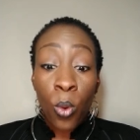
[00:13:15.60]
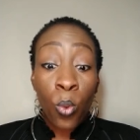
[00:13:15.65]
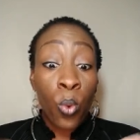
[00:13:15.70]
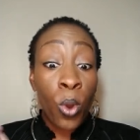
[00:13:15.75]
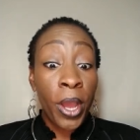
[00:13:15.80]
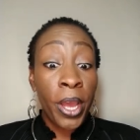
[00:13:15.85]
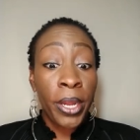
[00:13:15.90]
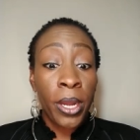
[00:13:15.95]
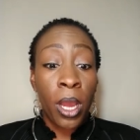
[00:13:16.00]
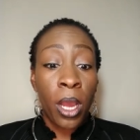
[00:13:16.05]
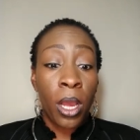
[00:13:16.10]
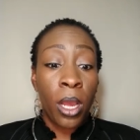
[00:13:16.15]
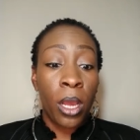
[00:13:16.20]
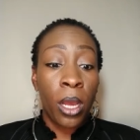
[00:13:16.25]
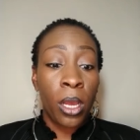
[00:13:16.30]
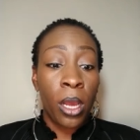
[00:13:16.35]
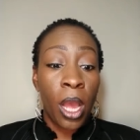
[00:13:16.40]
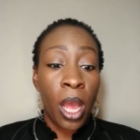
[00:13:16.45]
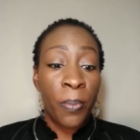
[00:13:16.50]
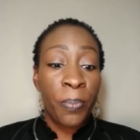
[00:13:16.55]
what
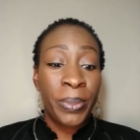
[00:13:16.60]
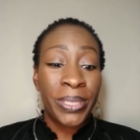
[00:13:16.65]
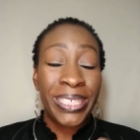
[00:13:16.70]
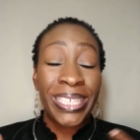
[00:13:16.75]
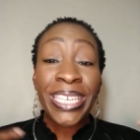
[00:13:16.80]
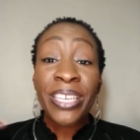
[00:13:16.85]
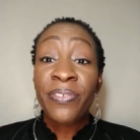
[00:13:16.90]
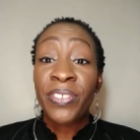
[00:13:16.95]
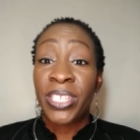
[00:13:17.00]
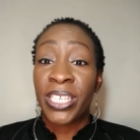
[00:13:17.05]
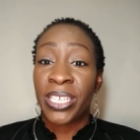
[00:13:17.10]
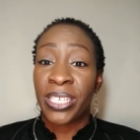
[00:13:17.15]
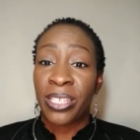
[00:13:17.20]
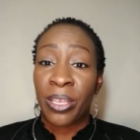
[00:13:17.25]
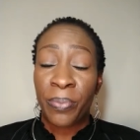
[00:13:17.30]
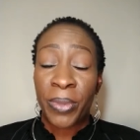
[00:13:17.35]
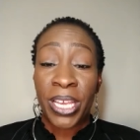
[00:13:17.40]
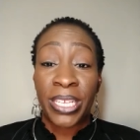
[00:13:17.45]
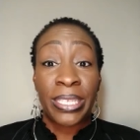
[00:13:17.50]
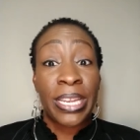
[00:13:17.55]
uh, a belief
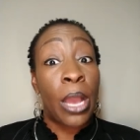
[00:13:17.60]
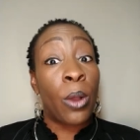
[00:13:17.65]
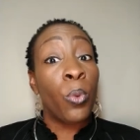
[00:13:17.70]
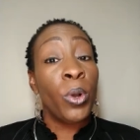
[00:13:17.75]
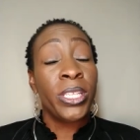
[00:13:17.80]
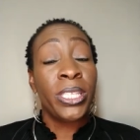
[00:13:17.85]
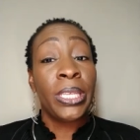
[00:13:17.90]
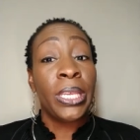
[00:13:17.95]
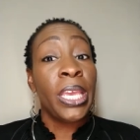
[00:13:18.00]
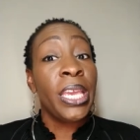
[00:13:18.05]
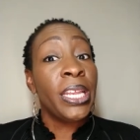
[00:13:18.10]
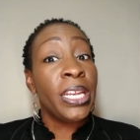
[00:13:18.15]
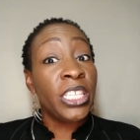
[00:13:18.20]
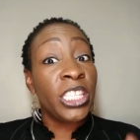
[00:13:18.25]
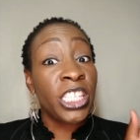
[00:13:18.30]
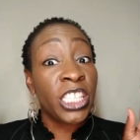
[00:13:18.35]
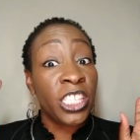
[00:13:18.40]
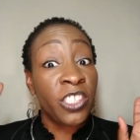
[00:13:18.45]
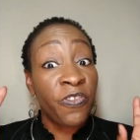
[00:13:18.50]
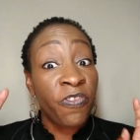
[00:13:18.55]
system is. Now, once again,
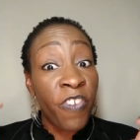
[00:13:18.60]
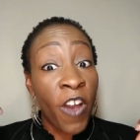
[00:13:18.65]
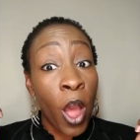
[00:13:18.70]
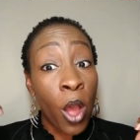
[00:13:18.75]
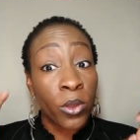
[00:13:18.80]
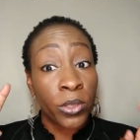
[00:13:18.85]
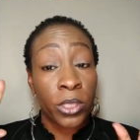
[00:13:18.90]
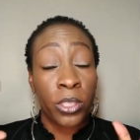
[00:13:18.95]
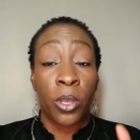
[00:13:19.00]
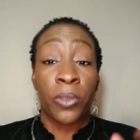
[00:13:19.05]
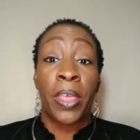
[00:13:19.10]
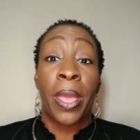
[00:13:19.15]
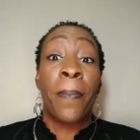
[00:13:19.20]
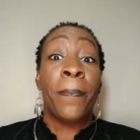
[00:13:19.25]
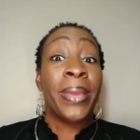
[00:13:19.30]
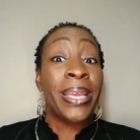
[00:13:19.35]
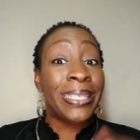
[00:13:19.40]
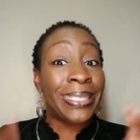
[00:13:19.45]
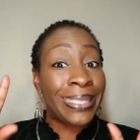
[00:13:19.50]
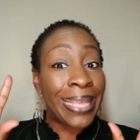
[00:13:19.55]
this is false. So
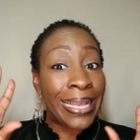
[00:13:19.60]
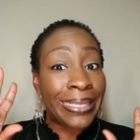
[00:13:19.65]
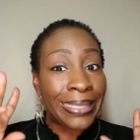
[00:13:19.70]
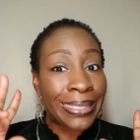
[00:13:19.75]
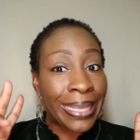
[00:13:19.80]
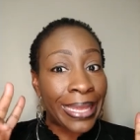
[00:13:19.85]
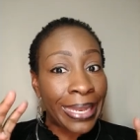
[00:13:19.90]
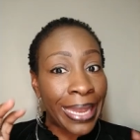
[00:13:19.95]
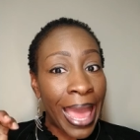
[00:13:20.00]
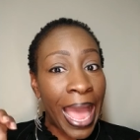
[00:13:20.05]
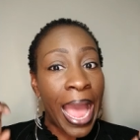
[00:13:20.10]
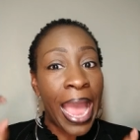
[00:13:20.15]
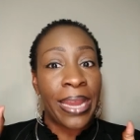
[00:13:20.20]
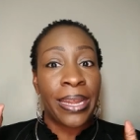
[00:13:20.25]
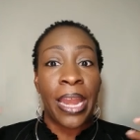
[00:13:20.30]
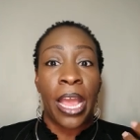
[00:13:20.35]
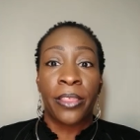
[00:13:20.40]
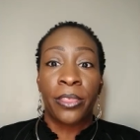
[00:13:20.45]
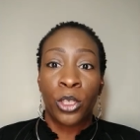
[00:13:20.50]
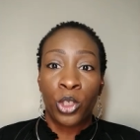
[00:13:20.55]
that means that's a
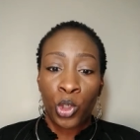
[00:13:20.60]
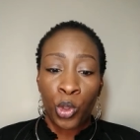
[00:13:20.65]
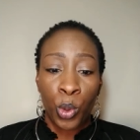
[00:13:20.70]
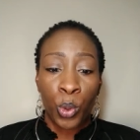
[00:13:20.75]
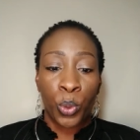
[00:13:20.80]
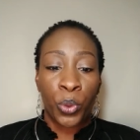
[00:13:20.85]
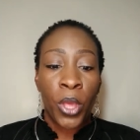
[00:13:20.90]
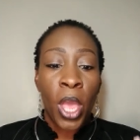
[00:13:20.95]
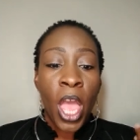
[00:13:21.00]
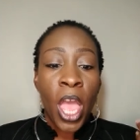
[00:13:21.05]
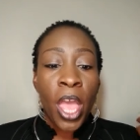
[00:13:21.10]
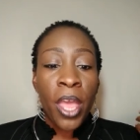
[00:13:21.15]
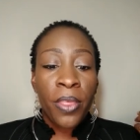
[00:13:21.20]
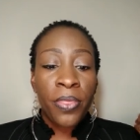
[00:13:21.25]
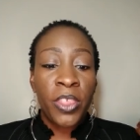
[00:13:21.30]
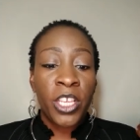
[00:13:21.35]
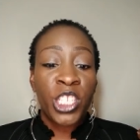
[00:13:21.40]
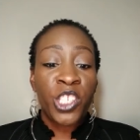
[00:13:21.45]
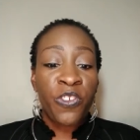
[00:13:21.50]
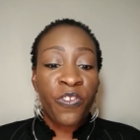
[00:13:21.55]
lie, not the truth.
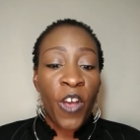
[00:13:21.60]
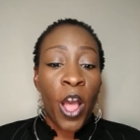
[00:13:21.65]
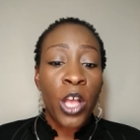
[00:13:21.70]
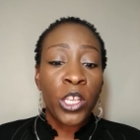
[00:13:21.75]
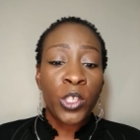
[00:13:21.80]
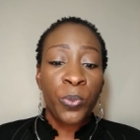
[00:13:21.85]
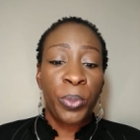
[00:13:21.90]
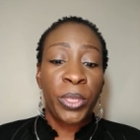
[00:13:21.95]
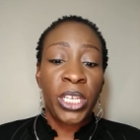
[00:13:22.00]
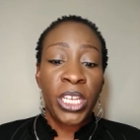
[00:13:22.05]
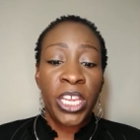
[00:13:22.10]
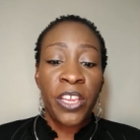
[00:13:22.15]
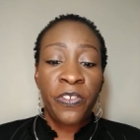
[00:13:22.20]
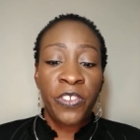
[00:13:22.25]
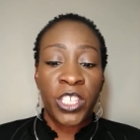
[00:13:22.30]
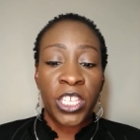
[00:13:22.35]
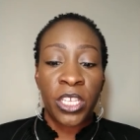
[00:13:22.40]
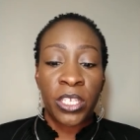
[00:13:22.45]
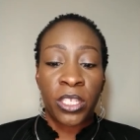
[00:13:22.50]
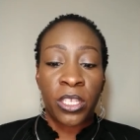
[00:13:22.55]
This false
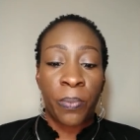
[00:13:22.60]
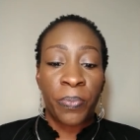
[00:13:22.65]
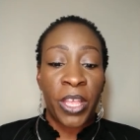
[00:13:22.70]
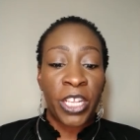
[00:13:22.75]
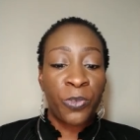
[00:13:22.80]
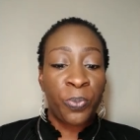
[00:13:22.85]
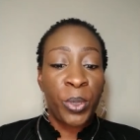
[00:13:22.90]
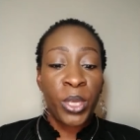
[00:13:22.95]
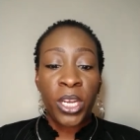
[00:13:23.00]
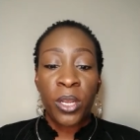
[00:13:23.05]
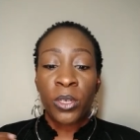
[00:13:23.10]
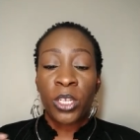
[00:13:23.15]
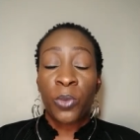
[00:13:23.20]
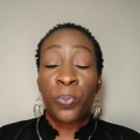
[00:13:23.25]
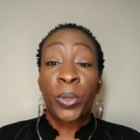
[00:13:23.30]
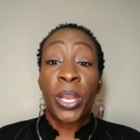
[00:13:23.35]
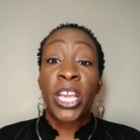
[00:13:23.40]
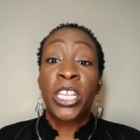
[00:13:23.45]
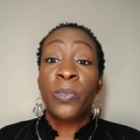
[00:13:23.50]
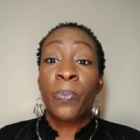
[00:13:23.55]
belief system that's put
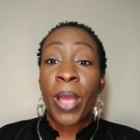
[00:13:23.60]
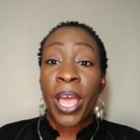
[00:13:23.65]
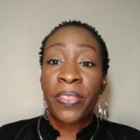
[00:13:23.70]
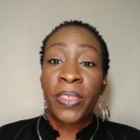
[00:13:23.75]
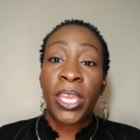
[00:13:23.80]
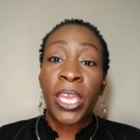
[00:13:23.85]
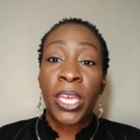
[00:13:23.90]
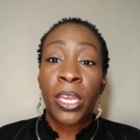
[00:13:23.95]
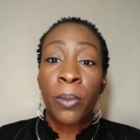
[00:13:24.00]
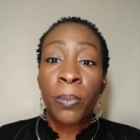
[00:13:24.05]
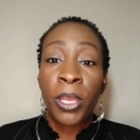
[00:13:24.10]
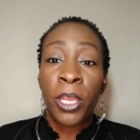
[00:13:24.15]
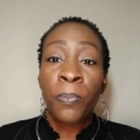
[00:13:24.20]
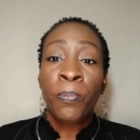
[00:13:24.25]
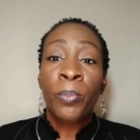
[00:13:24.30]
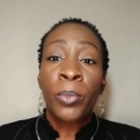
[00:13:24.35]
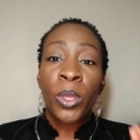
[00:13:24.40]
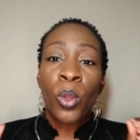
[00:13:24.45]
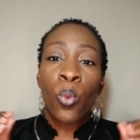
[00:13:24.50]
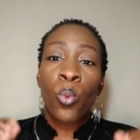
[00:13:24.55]
into place by the
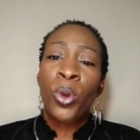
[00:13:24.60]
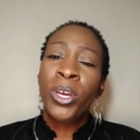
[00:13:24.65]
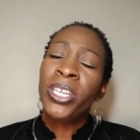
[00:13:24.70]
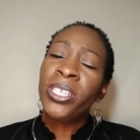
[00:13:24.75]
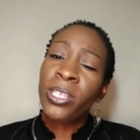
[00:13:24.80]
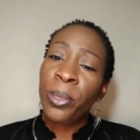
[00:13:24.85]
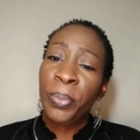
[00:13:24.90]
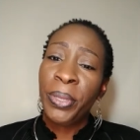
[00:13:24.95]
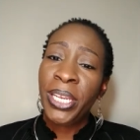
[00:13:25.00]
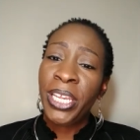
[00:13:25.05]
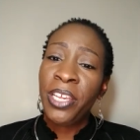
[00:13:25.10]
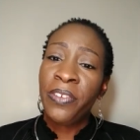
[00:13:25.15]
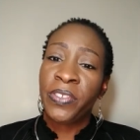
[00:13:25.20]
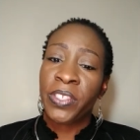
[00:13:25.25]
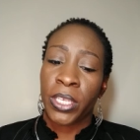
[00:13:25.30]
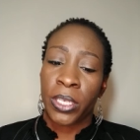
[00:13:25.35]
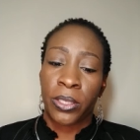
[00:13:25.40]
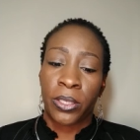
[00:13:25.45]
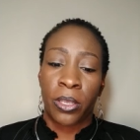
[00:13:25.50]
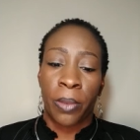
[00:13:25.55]
enemy what is a belief
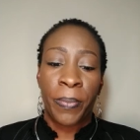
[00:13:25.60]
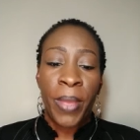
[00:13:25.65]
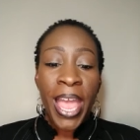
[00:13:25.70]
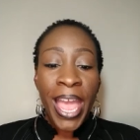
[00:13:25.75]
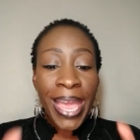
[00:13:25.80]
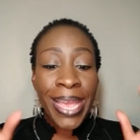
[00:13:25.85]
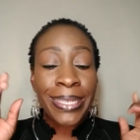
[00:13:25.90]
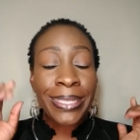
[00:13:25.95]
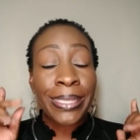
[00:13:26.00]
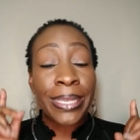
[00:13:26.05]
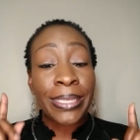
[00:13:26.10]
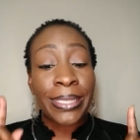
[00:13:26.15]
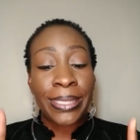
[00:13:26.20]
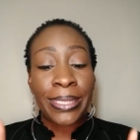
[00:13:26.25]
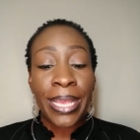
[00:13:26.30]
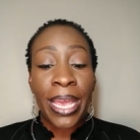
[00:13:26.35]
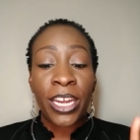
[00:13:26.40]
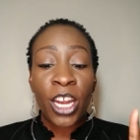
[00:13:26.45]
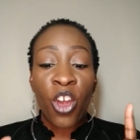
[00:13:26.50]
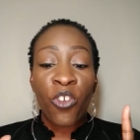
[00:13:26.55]
system? It's a
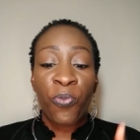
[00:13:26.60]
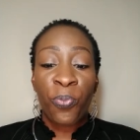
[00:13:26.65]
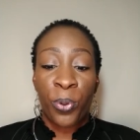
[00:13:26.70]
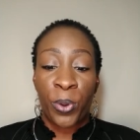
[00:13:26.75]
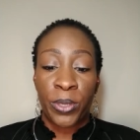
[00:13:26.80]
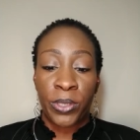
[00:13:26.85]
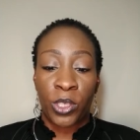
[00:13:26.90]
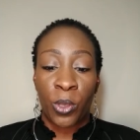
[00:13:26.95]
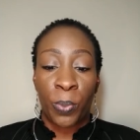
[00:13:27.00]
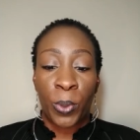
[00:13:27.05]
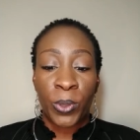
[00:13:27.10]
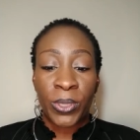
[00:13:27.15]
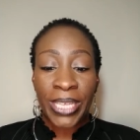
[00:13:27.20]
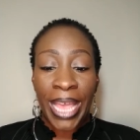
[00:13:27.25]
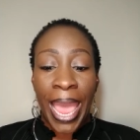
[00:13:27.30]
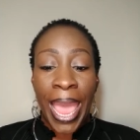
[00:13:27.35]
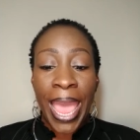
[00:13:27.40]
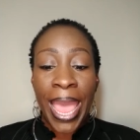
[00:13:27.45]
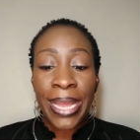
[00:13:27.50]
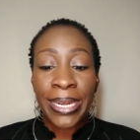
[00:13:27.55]
set of
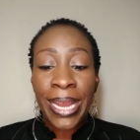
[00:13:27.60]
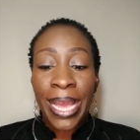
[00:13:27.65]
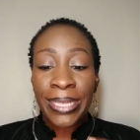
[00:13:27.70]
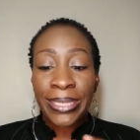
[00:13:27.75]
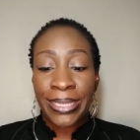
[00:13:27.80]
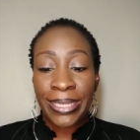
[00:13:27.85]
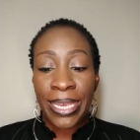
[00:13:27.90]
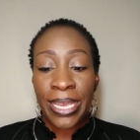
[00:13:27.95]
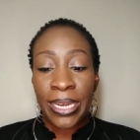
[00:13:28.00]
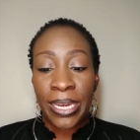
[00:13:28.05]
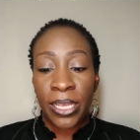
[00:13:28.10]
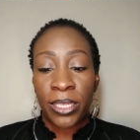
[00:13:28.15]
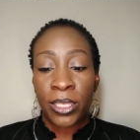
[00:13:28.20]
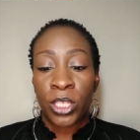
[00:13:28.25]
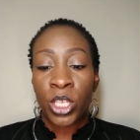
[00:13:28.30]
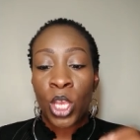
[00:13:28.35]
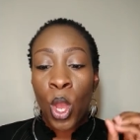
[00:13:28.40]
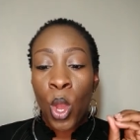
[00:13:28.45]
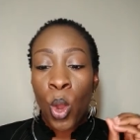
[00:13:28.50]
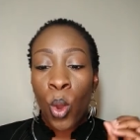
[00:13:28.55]
principles and
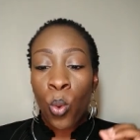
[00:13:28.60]
tenets